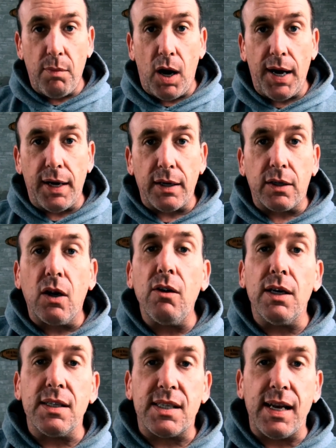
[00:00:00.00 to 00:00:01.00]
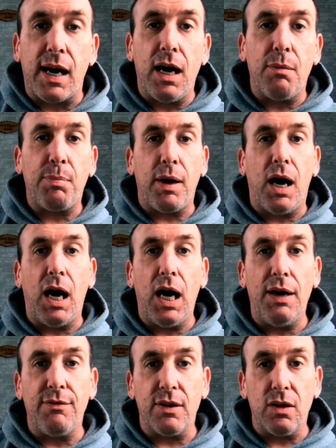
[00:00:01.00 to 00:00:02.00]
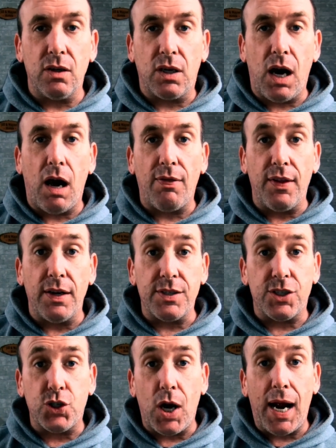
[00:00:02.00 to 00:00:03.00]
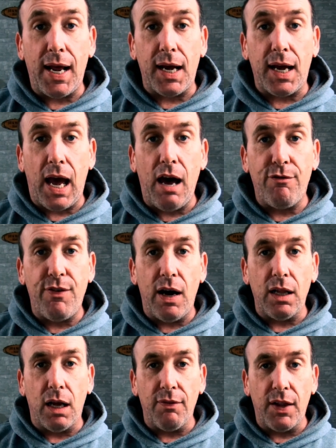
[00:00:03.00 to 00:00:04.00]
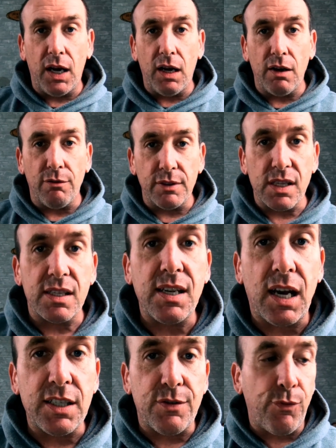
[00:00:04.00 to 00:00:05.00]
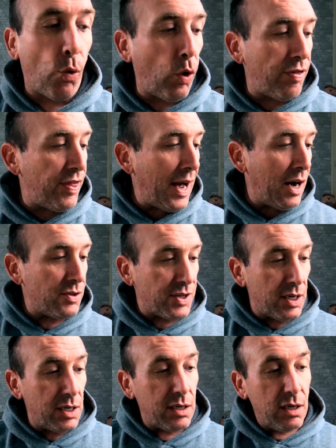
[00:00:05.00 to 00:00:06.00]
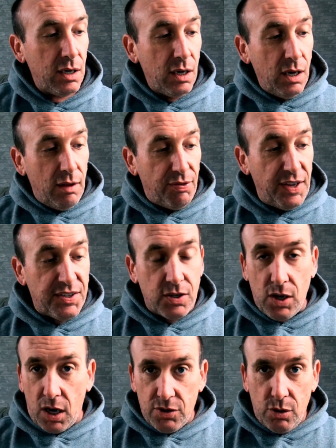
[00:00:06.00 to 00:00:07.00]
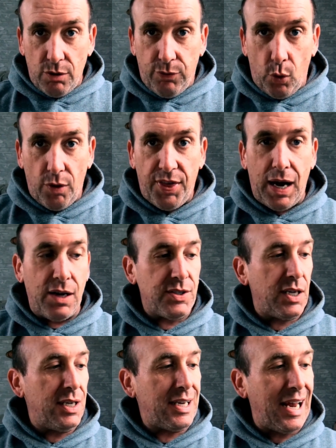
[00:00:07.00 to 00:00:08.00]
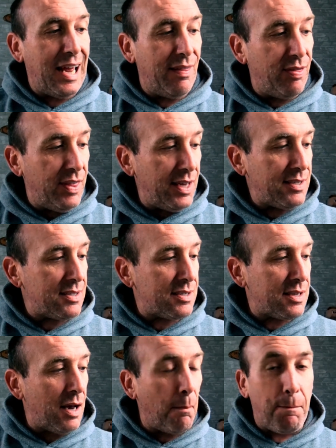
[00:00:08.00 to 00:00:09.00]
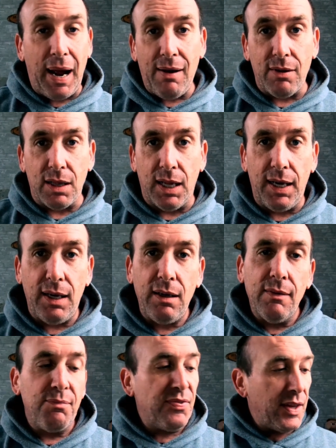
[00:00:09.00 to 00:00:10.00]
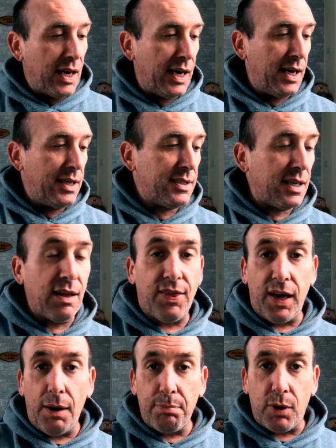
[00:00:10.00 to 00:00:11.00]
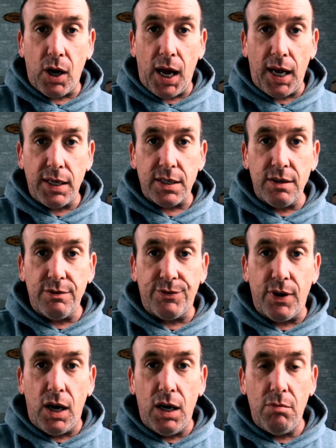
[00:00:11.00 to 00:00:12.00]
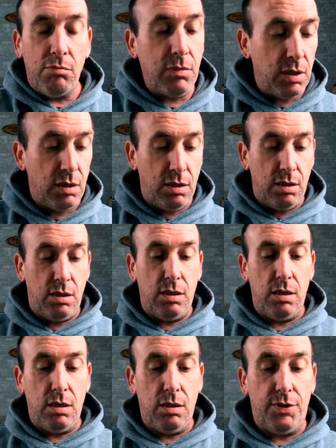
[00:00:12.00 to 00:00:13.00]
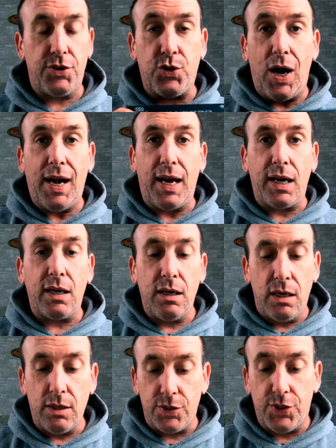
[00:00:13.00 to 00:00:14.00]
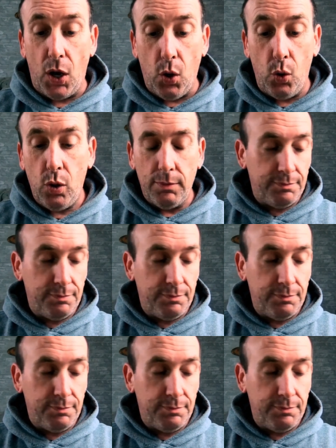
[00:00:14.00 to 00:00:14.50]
my current setup, I've got the Stratic FL on there in size 4000. This is also a 4000, and this apparently is the upgrade from the Stratic. So